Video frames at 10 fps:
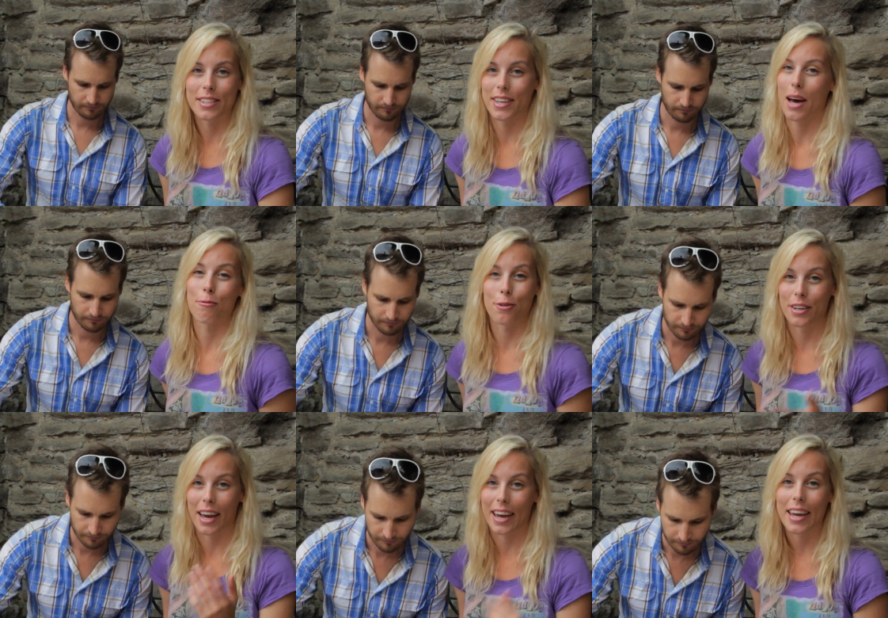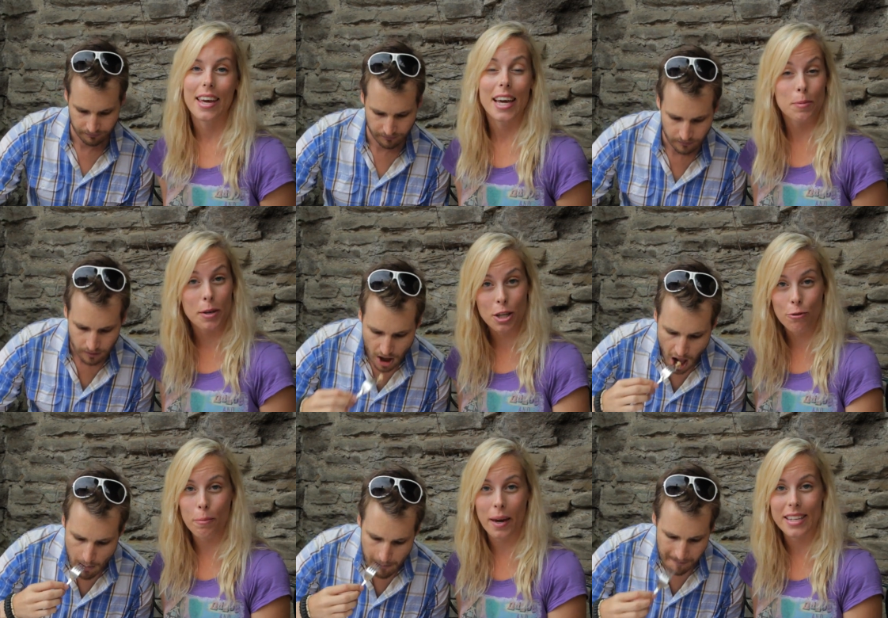Speaker 1: to come for a day, especially
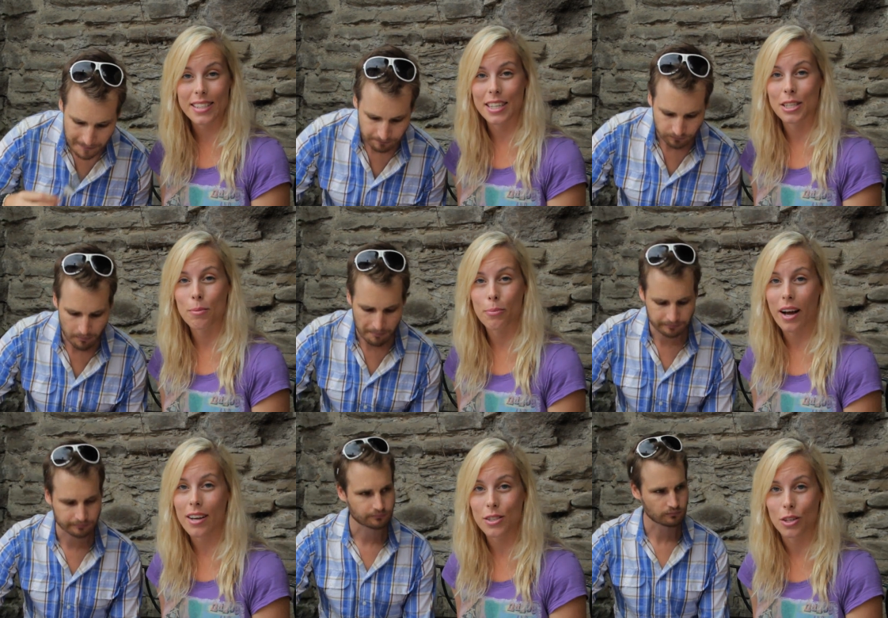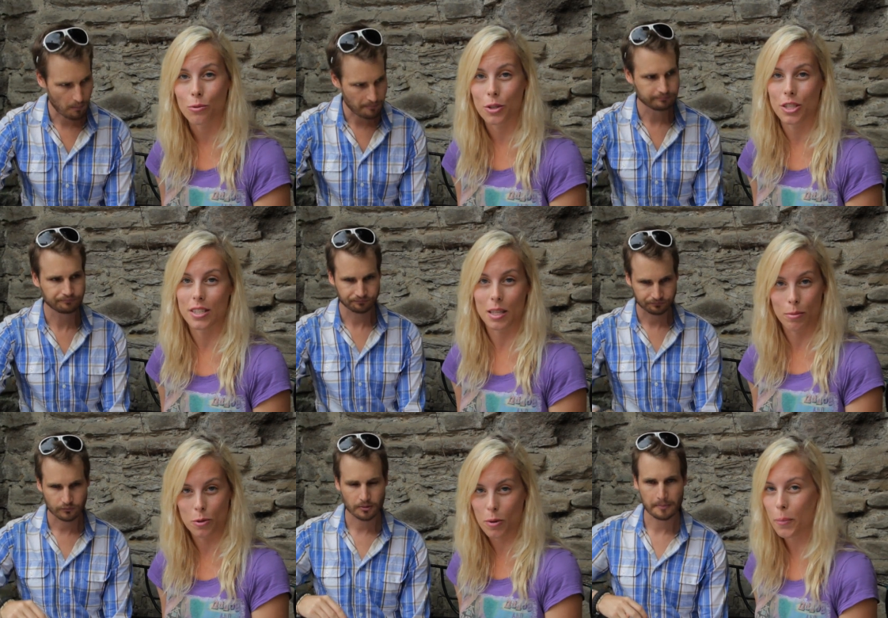if you're based in Brasov, which is the
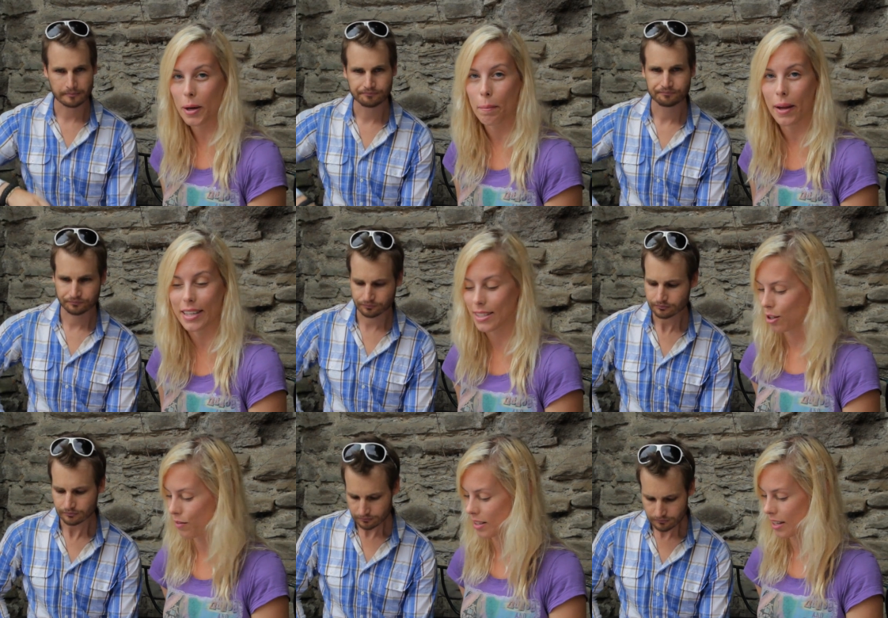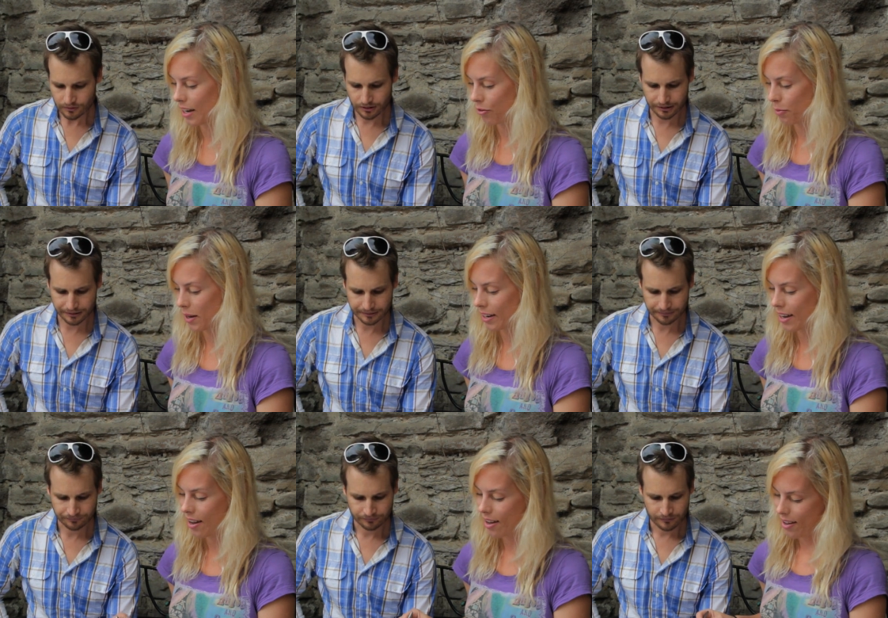most popular place to visit in
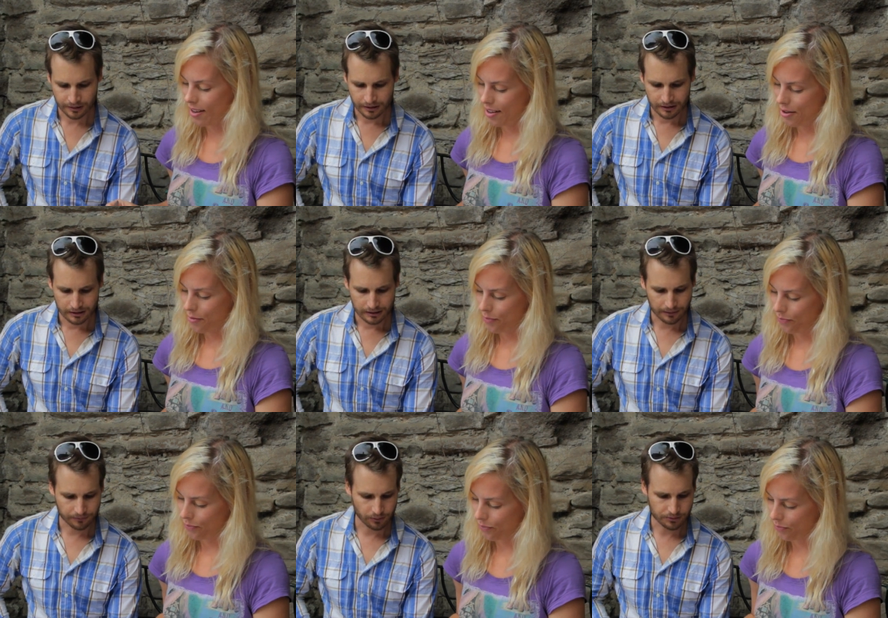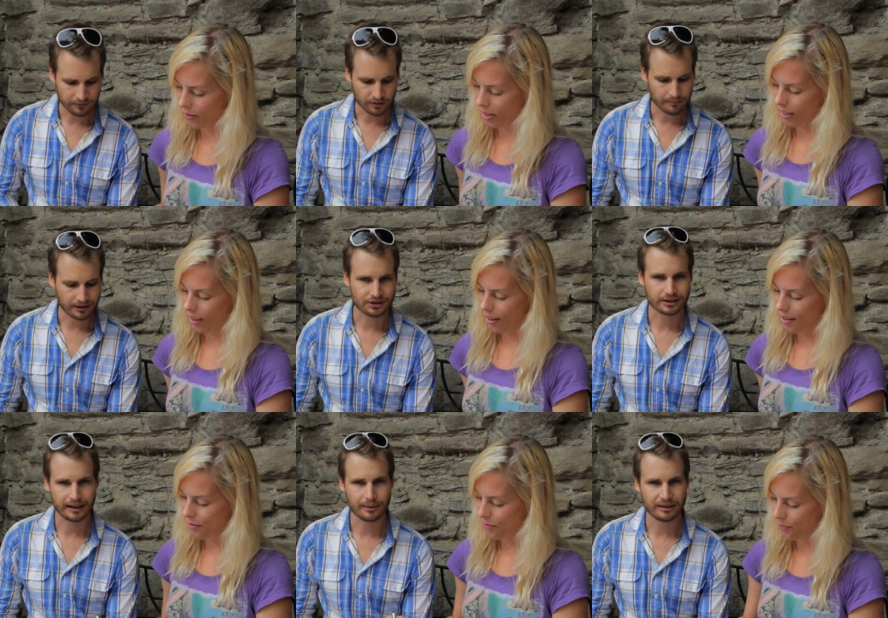Romania.
Speaker 2: Unfortunately, I haven't got much
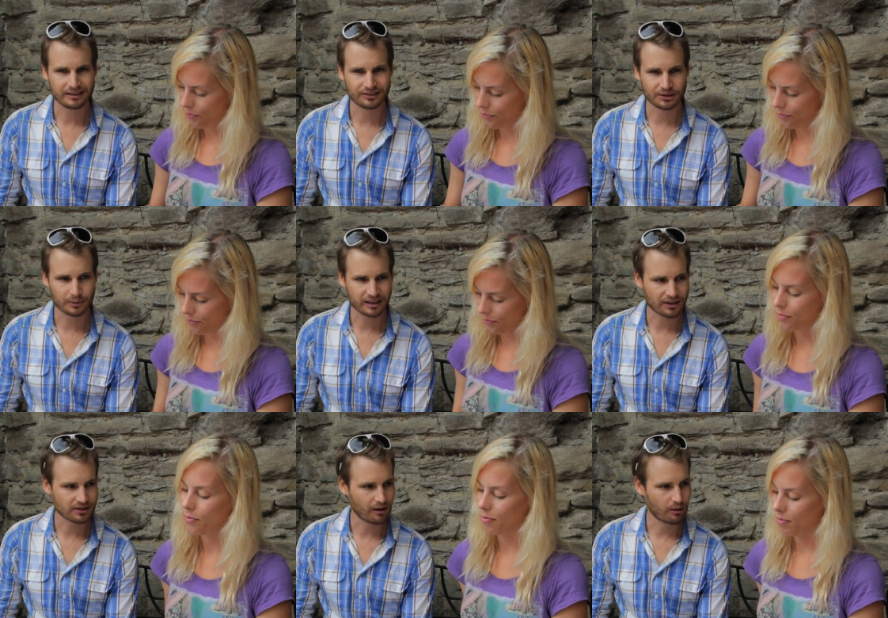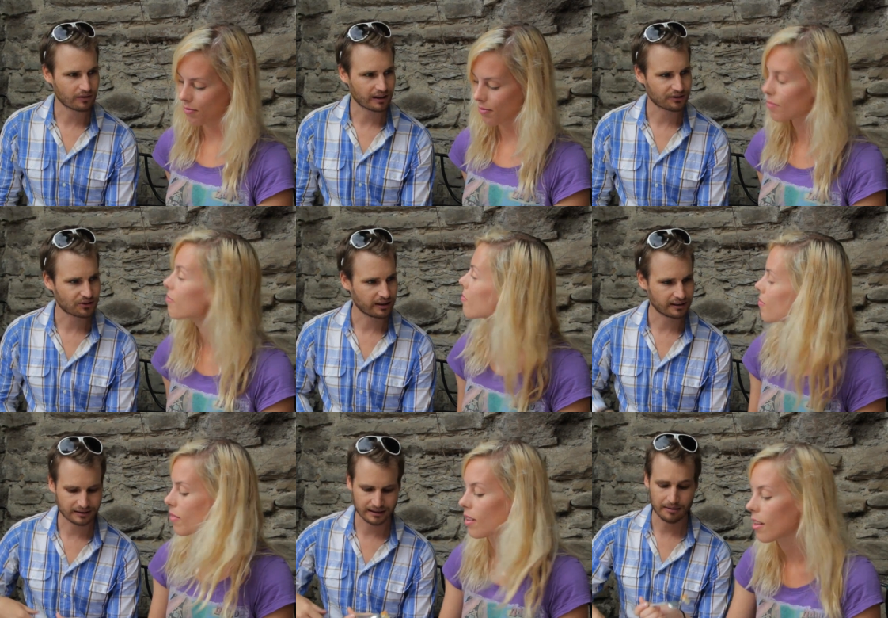time here since we're catching an overnight
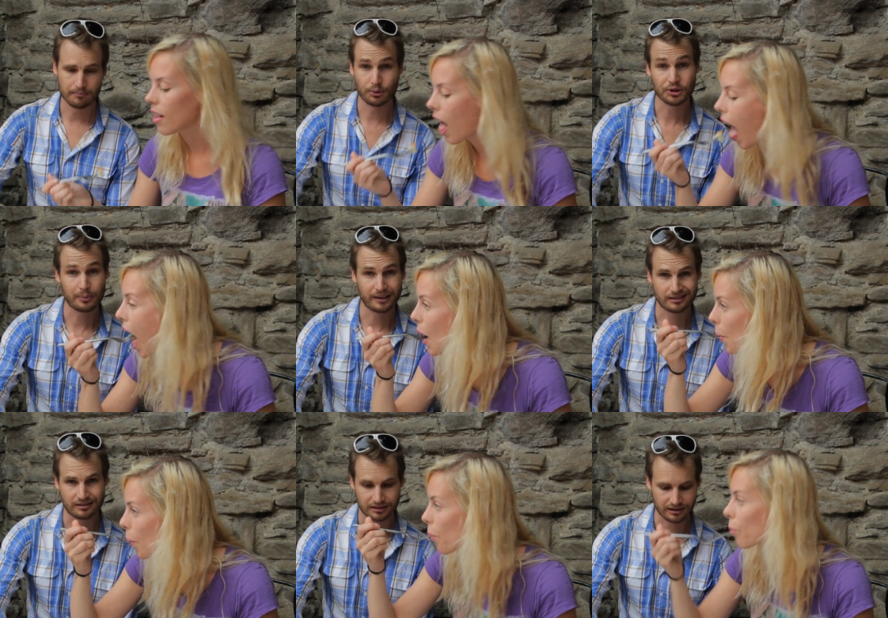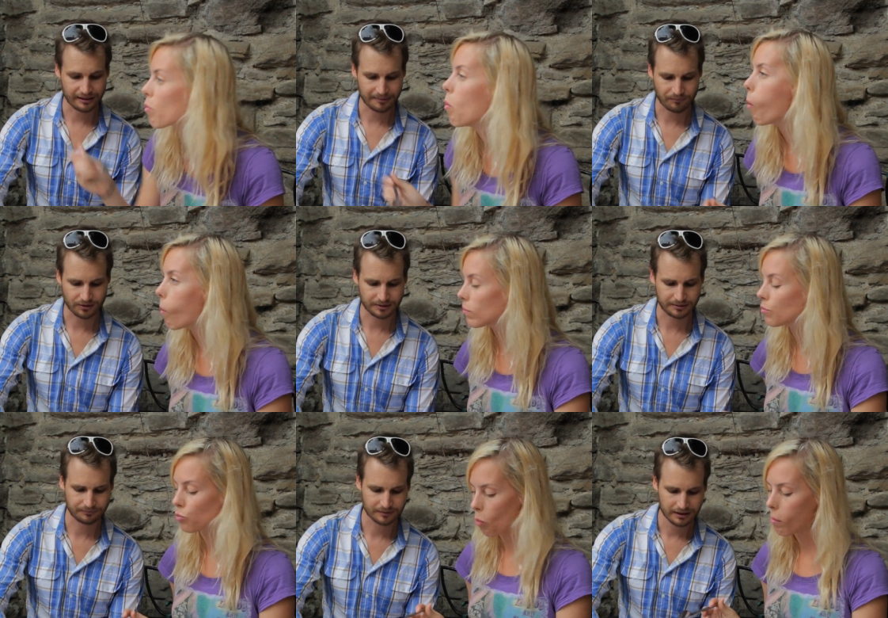train to Budapest tonight. So
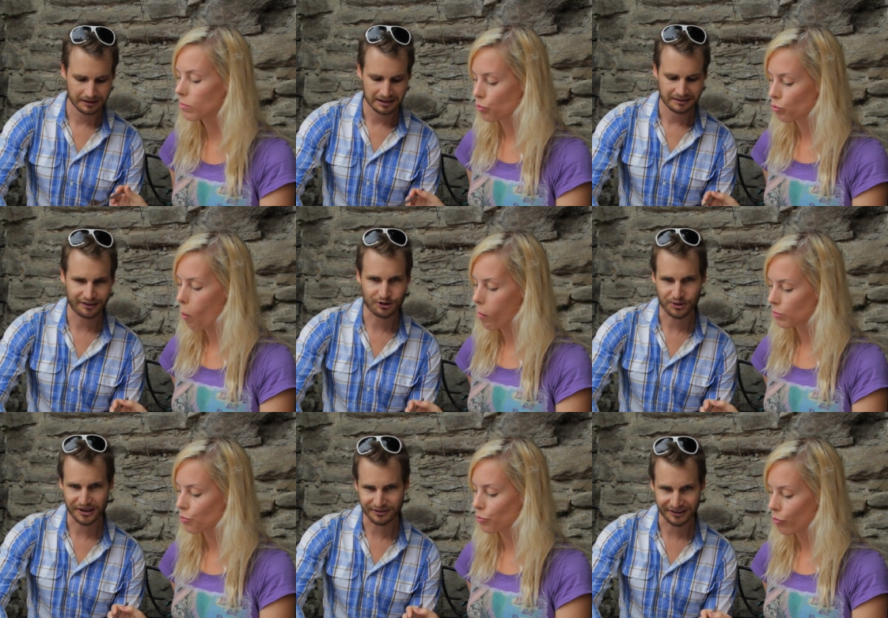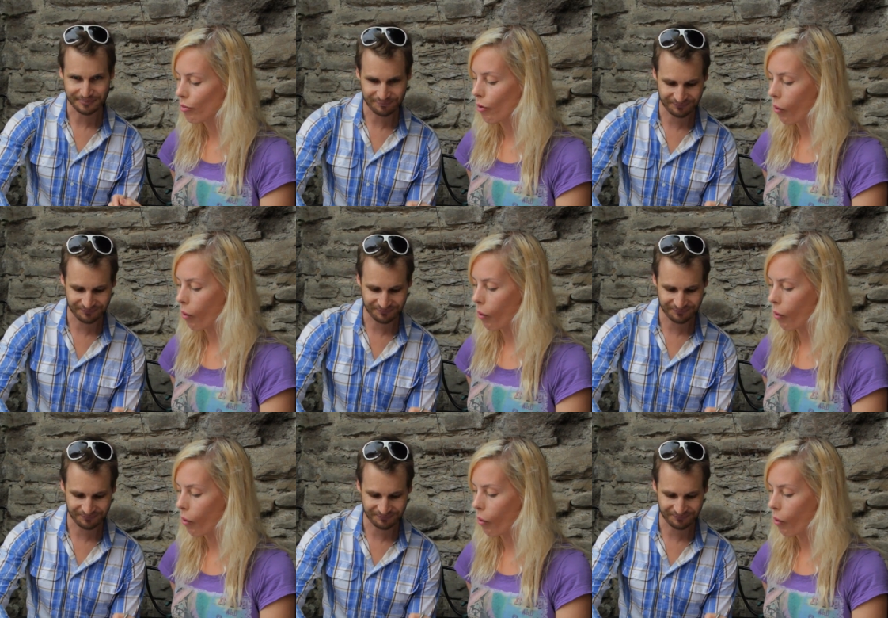another train ride.